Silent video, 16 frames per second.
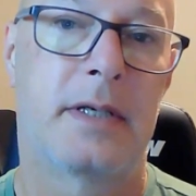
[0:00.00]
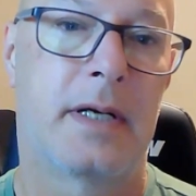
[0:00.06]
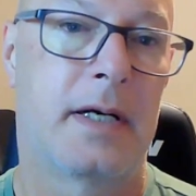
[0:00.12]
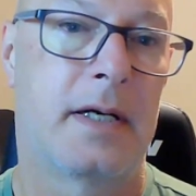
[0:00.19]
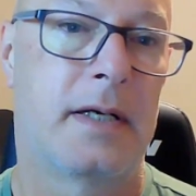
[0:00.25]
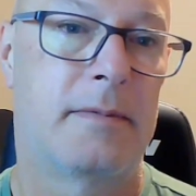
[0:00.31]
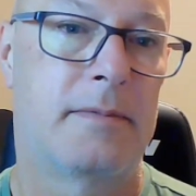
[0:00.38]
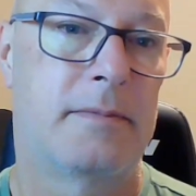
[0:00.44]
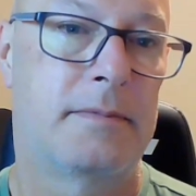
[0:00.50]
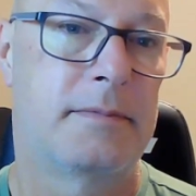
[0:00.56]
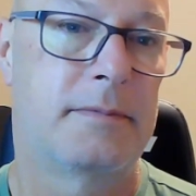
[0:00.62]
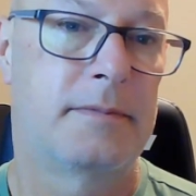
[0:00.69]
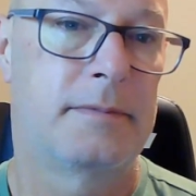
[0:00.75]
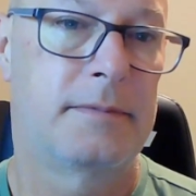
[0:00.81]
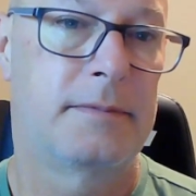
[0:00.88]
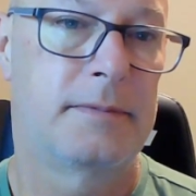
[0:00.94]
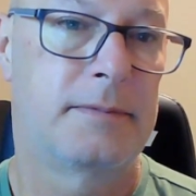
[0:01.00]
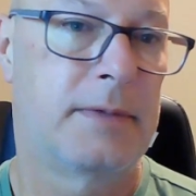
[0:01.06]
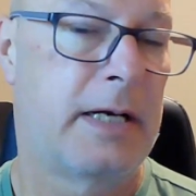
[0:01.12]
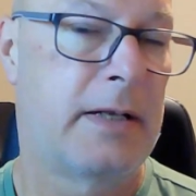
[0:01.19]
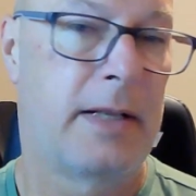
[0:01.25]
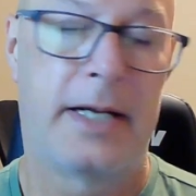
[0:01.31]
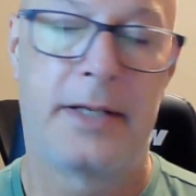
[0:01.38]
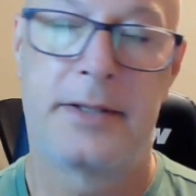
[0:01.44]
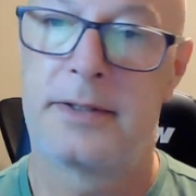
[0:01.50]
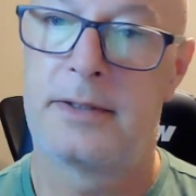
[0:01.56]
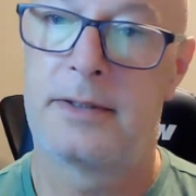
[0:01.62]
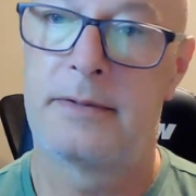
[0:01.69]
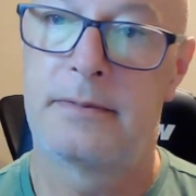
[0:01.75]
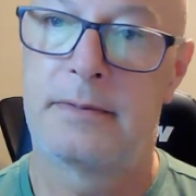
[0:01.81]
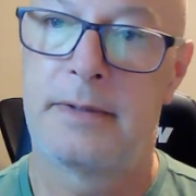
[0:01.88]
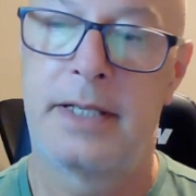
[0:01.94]
I'll
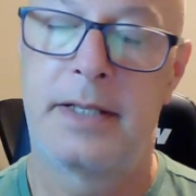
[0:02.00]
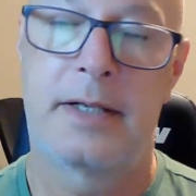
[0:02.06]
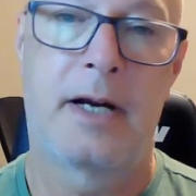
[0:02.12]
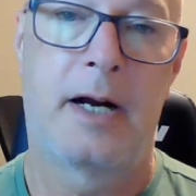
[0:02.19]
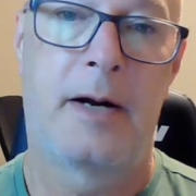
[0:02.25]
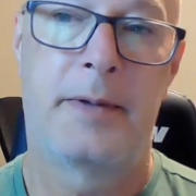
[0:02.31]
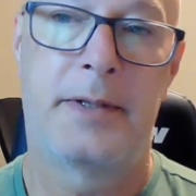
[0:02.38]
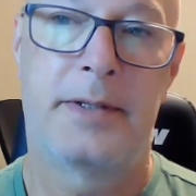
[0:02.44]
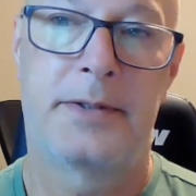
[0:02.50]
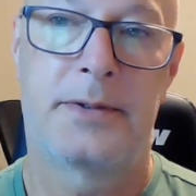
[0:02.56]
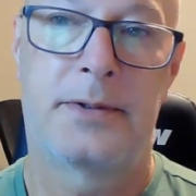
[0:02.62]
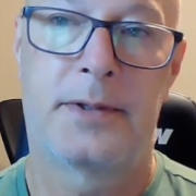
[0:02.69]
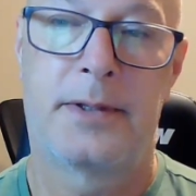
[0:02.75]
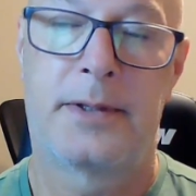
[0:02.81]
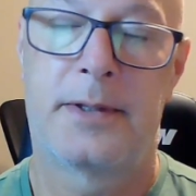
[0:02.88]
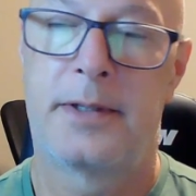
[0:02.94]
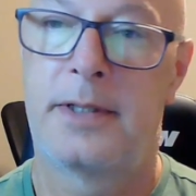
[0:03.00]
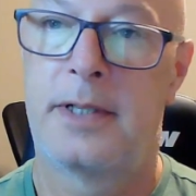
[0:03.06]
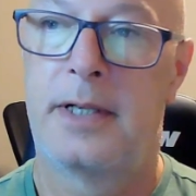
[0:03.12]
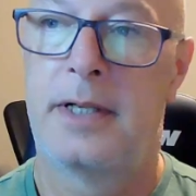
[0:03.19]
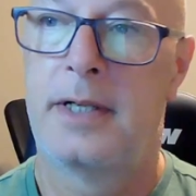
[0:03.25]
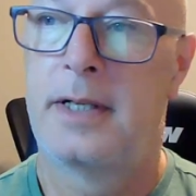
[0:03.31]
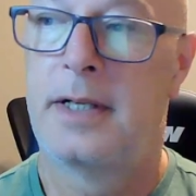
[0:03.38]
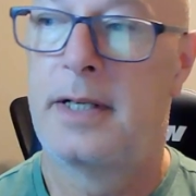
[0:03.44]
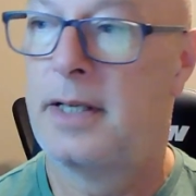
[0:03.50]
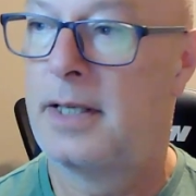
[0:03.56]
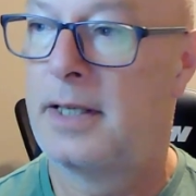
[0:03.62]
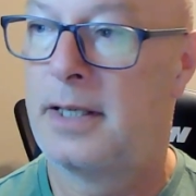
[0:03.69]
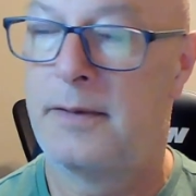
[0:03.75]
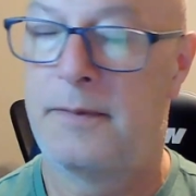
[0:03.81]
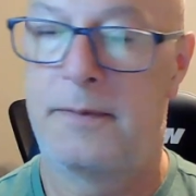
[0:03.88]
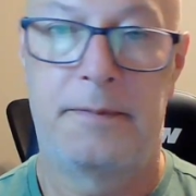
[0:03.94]
answer in the comments, or
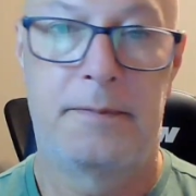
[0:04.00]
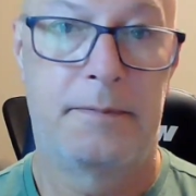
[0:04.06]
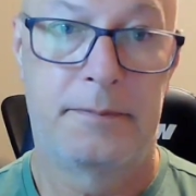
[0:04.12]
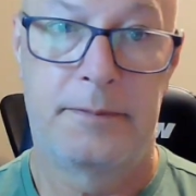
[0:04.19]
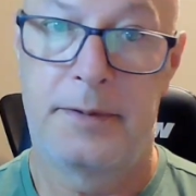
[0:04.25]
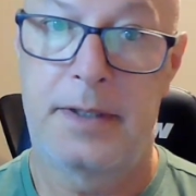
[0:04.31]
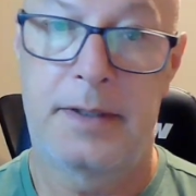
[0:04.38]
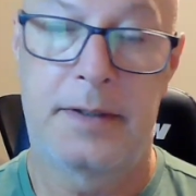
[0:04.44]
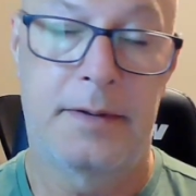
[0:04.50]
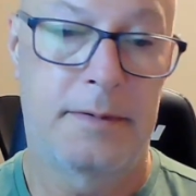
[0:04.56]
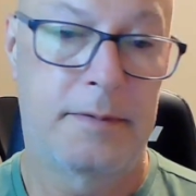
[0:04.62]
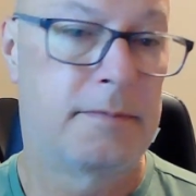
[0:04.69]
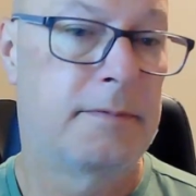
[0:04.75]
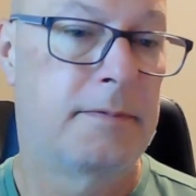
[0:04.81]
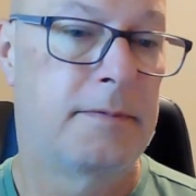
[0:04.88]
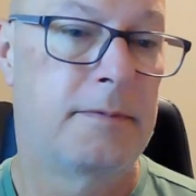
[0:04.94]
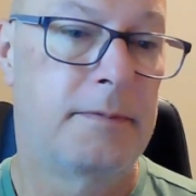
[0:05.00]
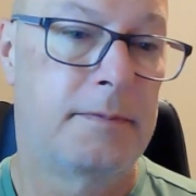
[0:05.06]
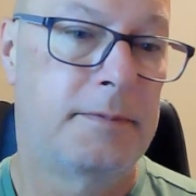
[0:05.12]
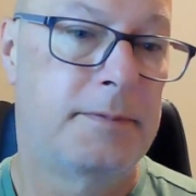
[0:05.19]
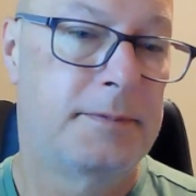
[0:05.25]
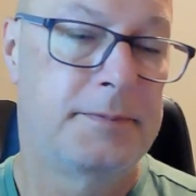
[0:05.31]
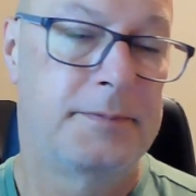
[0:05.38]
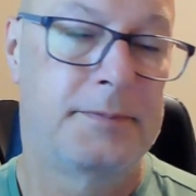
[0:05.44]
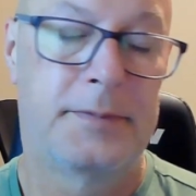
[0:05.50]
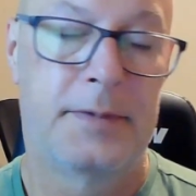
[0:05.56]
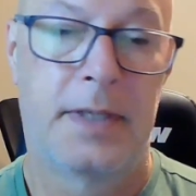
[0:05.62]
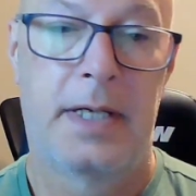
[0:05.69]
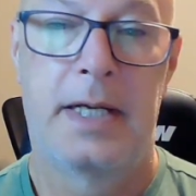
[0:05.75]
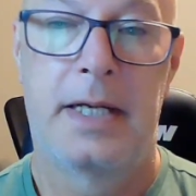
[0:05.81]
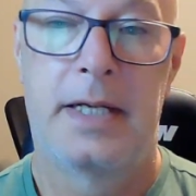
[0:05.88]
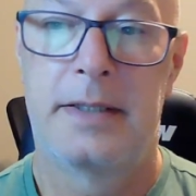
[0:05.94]
if you can
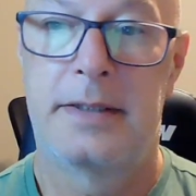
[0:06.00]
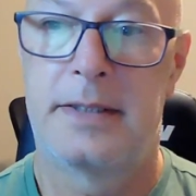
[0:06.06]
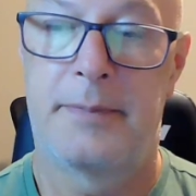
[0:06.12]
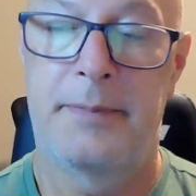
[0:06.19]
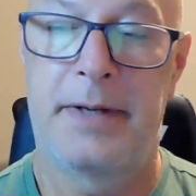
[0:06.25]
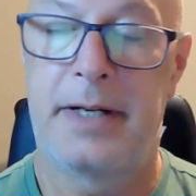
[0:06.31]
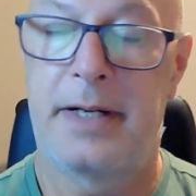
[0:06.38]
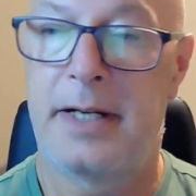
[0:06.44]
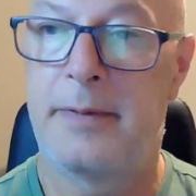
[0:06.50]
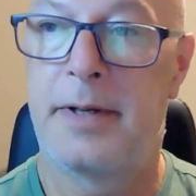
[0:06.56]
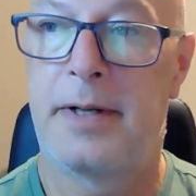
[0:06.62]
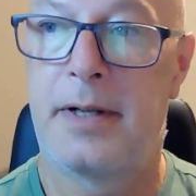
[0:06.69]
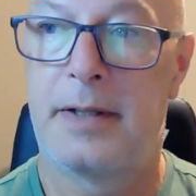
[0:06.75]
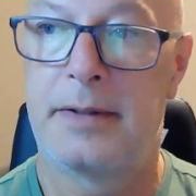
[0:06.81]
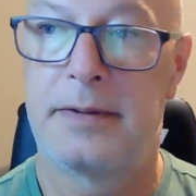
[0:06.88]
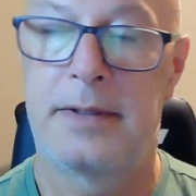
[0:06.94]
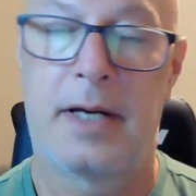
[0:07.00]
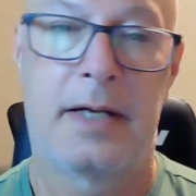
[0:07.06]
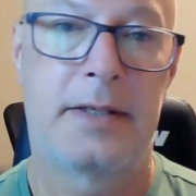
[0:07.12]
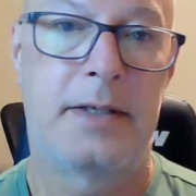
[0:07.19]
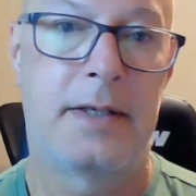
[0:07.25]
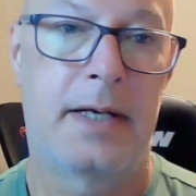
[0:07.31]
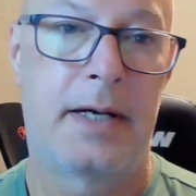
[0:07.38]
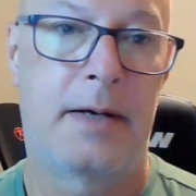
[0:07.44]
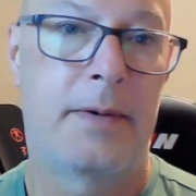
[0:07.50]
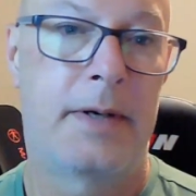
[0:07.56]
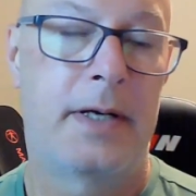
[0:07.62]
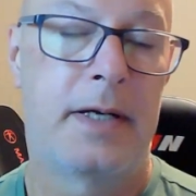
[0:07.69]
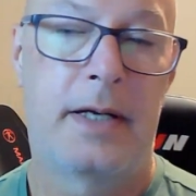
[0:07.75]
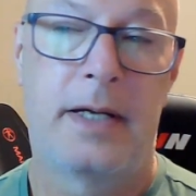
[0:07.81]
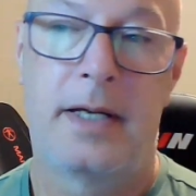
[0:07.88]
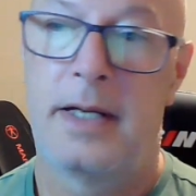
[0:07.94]
send me an email, I'll talk to you that way.